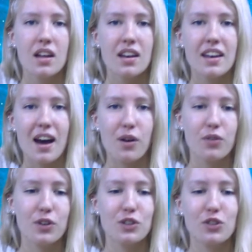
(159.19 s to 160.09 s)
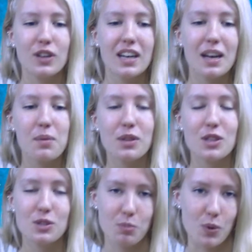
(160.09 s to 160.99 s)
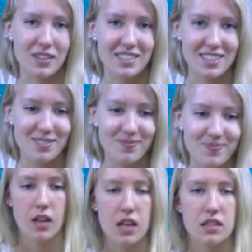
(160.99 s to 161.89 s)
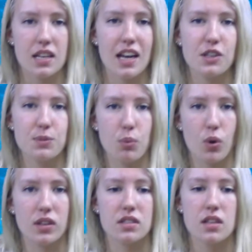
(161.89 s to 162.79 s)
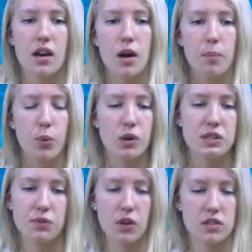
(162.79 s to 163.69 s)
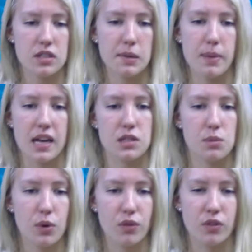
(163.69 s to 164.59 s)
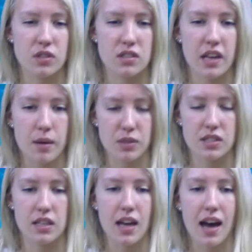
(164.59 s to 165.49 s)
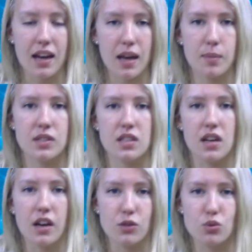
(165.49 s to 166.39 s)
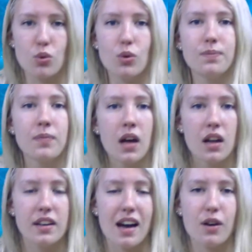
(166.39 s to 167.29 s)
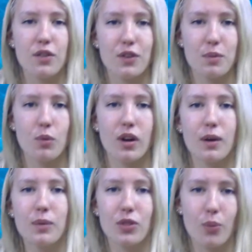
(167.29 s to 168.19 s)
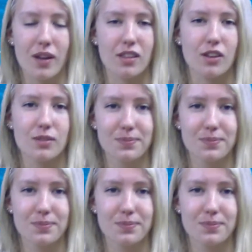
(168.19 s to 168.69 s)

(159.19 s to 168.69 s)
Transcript: Now over to Trinity with the sports. Today's sports. Boys varsity basketball versus Hamilton at Hamilton High School. Now over to Morgan with the weather.